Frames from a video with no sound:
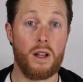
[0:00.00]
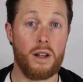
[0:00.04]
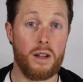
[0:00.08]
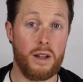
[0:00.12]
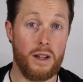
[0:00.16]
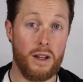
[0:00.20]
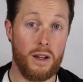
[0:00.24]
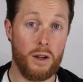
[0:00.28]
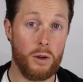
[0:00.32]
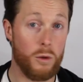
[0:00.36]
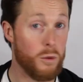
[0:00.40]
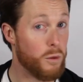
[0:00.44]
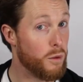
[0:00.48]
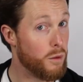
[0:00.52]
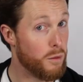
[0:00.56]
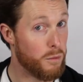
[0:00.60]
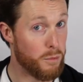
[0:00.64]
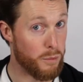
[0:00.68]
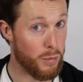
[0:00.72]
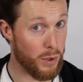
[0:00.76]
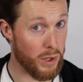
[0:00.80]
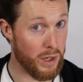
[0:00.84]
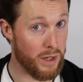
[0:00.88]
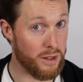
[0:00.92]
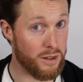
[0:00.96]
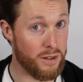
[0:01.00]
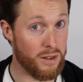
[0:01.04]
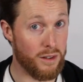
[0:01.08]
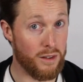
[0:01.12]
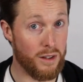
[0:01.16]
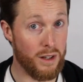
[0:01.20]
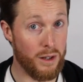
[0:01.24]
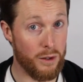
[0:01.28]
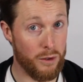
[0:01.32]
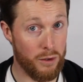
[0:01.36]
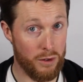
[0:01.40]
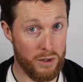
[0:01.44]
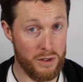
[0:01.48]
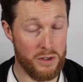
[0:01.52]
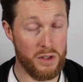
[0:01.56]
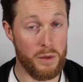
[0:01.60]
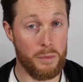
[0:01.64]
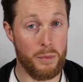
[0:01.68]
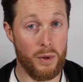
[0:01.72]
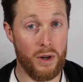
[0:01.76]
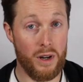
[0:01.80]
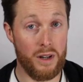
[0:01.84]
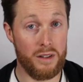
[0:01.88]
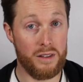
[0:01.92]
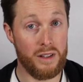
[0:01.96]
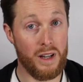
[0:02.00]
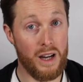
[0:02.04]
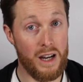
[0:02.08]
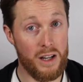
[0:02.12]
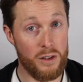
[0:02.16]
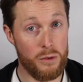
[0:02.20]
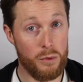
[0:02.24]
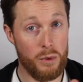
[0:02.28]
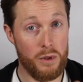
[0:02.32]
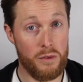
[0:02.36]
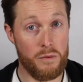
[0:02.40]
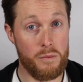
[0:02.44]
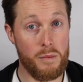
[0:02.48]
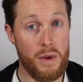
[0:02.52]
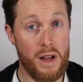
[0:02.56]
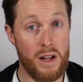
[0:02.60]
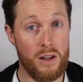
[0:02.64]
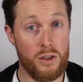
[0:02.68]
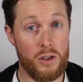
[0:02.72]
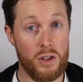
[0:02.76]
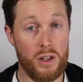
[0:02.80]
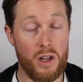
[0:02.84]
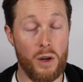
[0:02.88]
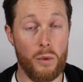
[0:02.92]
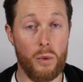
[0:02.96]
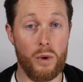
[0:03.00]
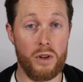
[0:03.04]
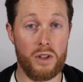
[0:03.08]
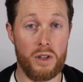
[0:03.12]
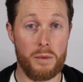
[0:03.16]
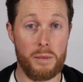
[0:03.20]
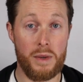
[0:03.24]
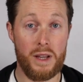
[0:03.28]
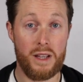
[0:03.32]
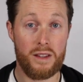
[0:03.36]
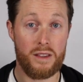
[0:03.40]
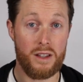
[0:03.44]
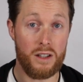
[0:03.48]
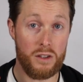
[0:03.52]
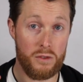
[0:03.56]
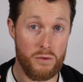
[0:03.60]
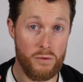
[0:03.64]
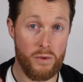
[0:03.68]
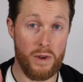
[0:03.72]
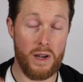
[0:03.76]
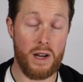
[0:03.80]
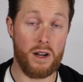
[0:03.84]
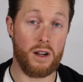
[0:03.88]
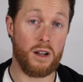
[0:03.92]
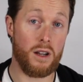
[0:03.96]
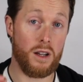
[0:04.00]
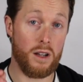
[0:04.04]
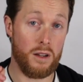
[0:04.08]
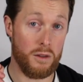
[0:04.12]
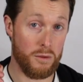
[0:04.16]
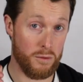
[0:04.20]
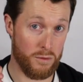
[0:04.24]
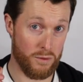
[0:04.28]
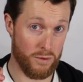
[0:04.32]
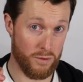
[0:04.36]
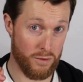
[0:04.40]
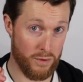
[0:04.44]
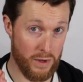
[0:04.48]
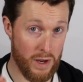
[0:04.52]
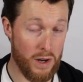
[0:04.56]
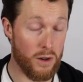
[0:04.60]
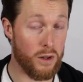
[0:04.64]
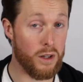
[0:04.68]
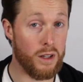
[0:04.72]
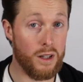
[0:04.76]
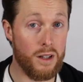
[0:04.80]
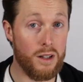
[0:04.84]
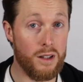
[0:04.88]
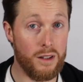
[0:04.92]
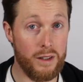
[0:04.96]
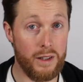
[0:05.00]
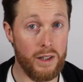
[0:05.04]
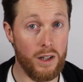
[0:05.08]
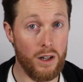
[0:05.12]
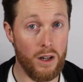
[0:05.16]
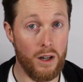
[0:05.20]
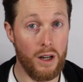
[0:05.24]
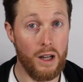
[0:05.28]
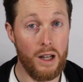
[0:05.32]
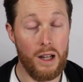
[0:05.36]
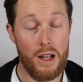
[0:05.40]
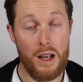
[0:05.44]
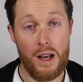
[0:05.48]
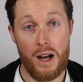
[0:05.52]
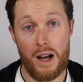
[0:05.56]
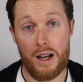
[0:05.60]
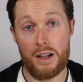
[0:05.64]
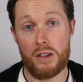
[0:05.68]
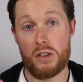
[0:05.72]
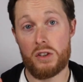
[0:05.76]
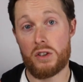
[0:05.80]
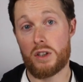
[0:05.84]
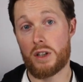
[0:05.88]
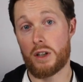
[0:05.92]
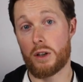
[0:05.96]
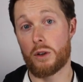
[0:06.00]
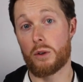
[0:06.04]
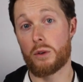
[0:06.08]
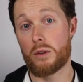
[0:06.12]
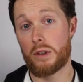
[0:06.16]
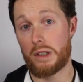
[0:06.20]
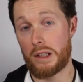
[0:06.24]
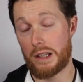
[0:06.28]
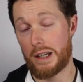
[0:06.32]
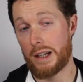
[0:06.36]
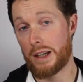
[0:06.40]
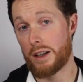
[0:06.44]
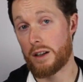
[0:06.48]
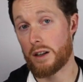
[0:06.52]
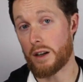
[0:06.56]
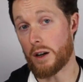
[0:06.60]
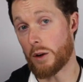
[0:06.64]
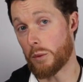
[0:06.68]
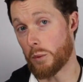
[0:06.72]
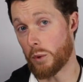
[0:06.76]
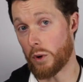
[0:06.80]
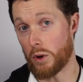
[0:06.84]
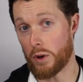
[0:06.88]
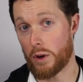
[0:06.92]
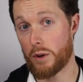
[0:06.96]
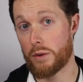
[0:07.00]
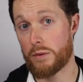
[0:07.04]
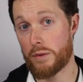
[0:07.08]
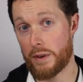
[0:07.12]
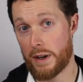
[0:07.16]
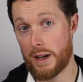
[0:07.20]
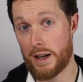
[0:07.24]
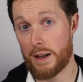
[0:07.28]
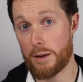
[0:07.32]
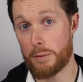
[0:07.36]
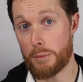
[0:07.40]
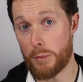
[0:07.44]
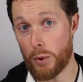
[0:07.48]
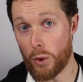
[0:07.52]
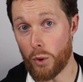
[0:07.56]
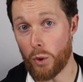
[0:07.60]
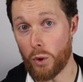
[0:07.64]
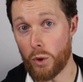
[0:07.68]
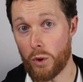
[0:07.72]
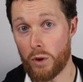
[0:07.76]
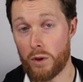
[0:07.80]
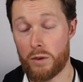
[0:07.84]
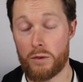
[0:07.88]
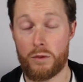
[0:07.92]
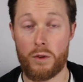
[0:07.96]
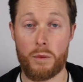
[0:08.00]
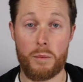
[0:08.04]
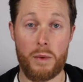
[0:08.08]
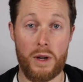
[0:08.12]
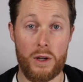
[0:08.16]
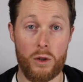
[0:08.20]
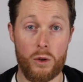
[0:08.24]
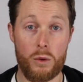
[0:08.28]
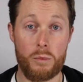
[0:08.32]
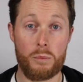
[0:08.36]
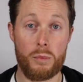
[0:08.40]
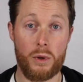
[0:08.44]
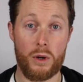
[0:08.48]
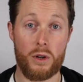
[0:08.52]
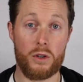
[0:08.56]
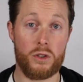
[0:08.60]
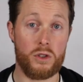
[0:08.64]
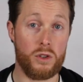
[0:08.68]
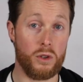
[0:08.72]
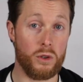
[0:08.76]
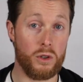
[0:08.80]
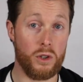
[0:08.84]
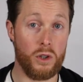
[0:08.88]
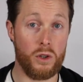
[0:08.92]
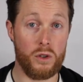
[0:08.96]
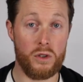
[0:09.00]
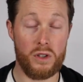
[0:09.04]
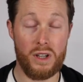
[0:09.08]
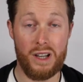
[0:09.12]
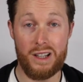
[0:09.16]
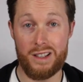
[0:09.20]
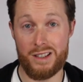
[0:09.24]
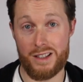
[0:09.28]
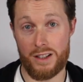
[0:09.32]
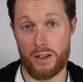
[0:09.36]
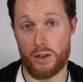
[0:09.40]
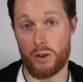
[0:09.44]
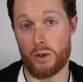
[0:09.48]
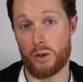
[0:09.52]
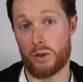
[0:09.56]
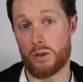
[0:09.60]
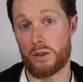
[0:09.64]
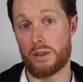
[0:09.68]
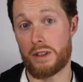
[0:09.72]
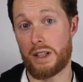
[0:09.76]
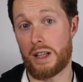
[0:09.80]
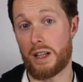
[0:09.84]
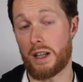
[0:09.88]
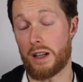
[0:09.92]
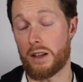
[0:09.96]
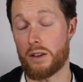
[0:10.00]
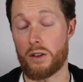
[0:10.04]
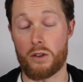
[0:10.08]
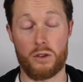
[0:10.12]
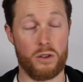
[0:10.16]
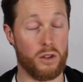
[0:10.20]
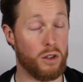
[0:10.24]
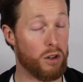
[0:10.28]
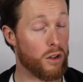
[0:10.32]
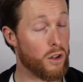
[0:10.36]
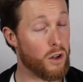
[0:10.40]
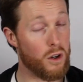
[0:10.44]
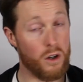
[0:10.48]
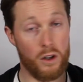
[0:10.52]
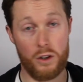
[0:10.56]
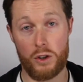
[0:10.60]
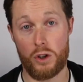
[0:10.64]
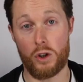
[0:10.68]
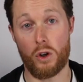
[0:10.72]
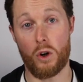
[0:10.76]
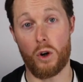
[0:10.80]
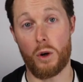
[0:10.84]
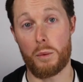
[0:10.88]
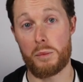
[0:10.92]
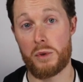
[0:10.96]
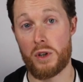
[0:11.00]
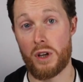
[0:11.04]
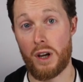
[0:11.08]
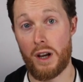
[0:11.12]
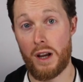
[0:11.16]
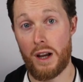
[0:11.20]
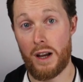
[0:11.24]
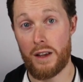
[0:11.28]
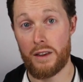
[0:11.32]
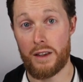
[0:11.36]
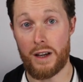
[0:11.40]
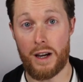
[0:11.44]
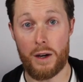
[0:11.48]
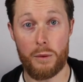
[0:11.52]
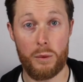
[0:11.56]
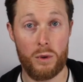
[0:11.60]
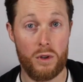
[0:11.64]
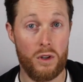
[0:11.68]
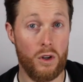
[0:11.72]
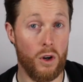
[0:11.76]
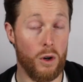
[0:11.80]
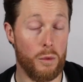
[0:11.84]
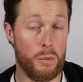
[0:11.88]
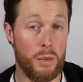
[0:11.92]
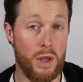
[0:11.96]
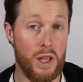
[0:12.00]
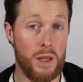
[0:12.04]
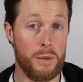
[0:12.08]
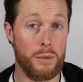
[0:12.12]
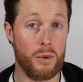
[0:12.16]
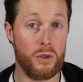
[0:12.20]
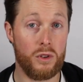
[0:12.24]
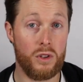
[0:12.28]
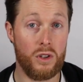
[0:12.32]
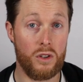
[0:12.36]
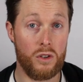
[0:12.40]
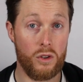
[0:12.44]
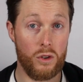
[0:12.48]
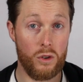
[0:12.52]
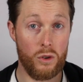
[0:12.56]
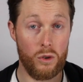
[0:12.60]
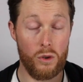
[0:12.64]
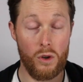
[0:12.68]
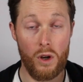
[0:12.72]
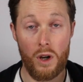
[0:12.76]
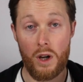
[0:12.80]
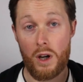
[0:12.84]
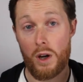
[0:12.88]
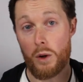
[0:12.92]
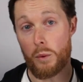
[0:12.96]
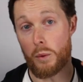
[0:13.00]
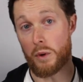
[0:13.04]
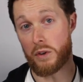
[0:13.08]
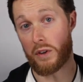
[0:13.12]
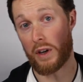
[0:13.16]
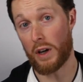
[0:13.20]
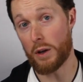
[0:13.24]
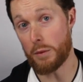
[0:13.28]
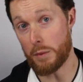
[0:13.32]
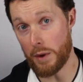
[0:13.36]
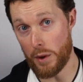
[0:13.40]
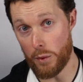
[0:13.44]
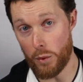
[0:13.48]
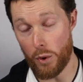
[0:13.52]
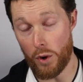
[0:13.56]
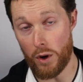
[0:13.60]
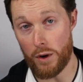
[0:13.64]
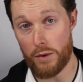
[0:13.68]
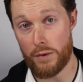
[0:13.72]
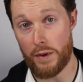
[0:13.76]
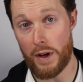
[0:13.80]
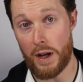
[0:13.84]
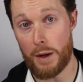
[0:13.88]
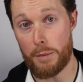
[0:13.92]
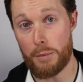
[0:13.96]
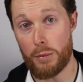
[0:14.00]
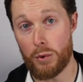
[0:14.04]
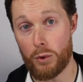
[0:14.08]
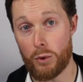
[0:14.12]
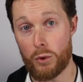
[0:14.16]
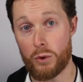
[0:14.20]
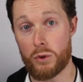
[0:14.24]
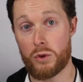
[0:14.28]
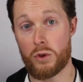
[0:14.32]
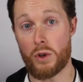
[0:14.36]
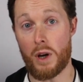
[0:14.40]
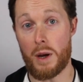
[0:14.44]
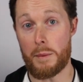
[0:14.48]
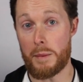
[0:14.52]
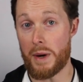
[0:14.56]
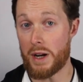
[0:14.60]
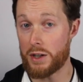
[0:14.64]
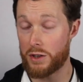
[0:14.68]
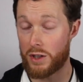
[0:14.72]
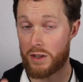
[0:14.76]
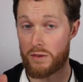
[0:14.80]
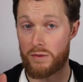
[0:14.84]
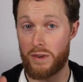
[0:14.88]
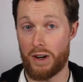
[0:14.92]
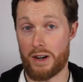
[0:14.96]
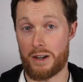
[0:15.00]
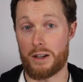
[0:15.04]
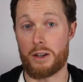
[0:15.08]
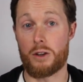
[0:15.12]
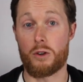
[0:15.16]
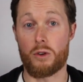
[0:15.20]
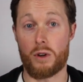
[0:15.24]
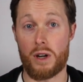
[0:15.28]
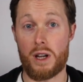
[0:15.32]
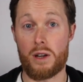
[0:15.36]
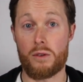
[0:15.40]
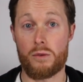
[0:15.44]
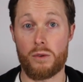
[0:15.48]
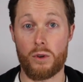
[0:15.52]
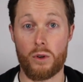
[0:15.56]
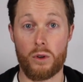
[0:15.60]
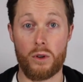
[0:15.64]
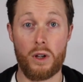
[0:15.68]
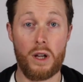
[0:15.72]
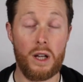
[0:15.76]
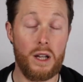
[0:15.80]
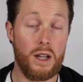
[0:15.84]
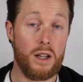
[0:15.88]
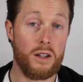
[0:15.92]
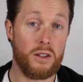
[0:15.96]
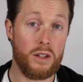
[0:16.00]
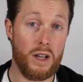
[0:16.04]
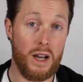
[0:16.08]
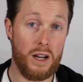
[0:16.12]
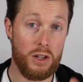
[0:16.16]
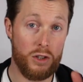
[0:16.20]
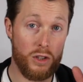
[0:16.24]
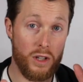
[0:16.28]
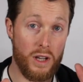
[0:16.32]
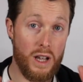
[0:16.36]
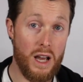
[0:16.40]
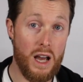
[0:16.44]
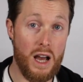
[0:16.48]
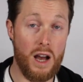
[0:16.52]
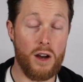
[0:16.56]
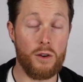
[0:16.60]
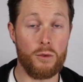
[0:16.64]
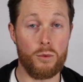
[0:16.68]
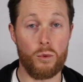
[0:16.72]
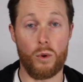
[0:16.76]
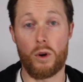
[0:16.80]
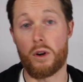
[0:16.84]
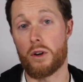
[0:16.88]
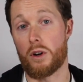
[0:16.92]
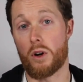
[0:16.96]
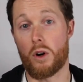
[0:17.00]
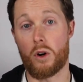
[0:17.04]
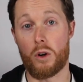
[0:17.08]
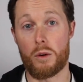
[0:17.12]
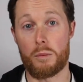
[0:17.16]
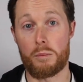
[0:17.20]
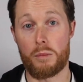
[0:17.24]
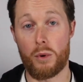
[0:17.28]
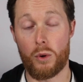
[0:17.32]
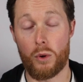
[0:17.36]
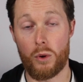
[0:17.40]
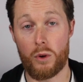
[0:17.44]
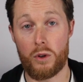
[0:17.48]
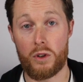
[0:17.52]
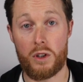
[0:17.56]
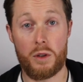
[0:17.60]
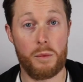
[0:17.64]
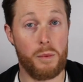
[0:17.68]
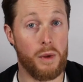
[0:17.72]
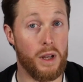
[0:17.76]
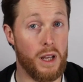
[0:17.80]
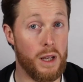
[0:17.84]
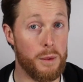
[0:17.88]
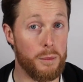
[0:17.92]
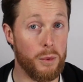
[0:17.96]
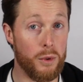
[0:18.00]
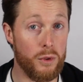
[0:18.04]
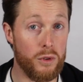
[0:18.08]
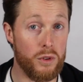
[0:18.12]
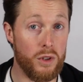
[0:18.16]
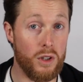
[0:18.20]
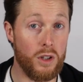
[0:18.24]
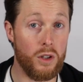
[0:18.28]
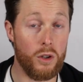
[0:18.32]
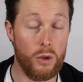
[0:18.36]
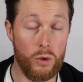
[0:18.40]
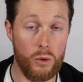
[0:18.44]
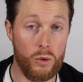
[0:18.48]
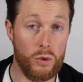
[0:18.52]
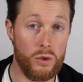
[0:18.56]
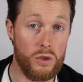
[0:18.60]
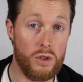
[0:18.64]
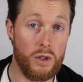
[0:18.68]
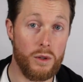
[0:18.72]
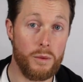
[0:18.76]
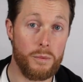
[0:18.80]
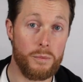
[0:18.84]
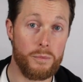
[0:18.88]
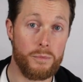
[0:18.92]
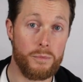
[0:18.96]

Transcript: Now there is a but. As we've mentioned, I want to make this very, very clear. I still need a water-fed pole. For my own personal use, I still need it. There's a lot of jobs that I would not be able to do without my water fed pole, so I'm actually very grateful to actually have one on board to be able to use.